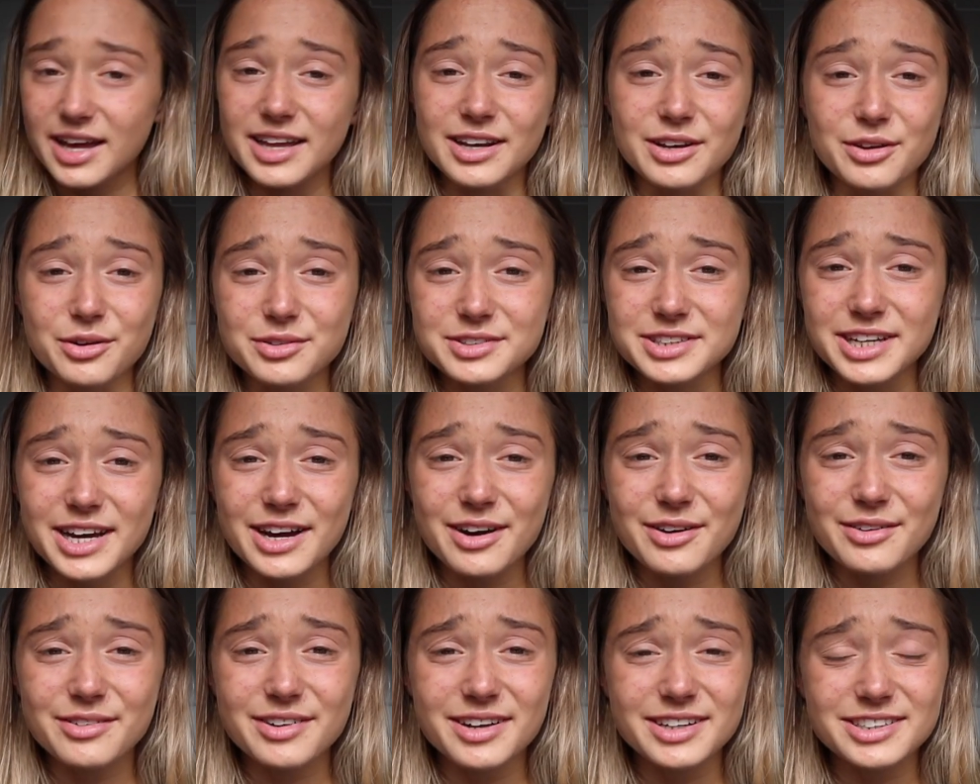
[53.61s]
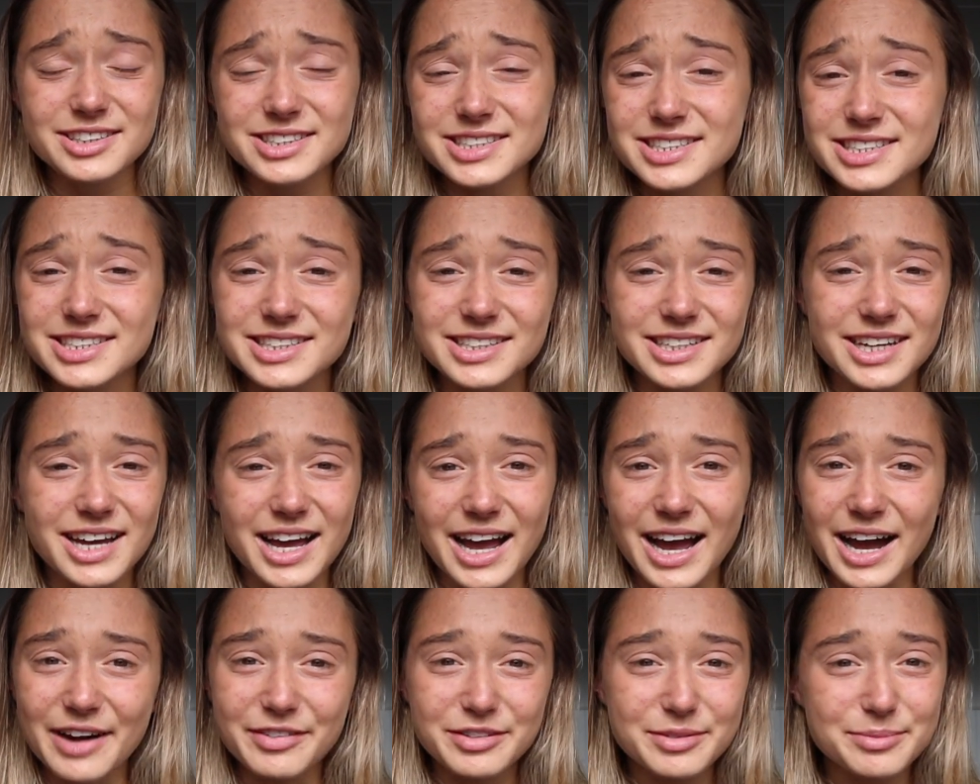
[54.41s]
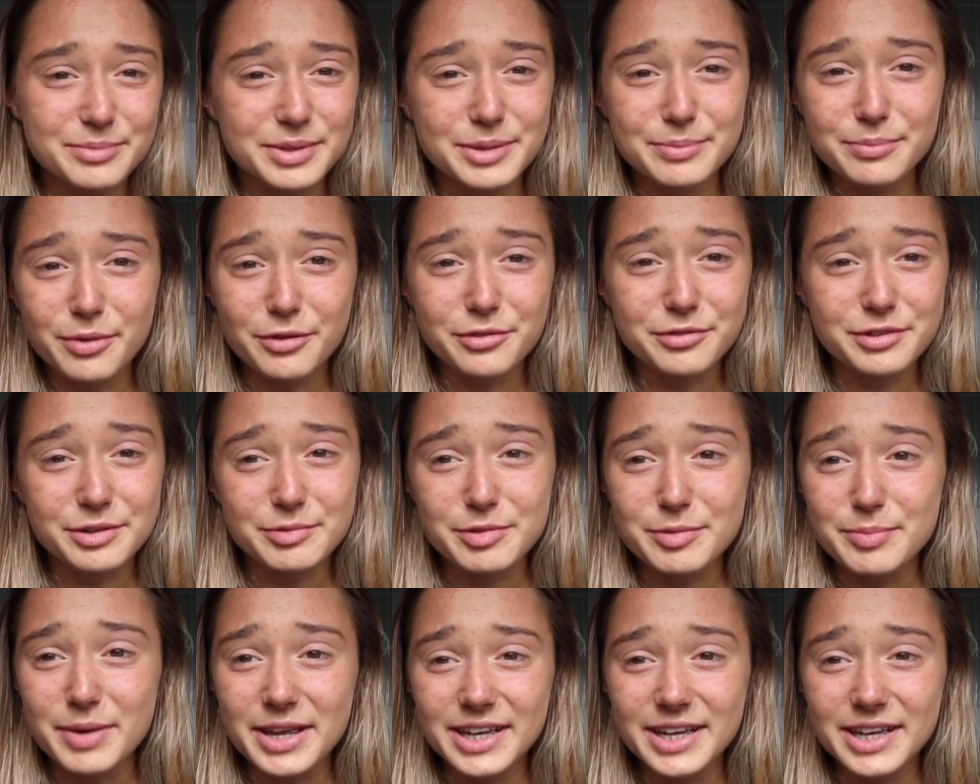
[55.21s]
lockdown I just haven't been bothering with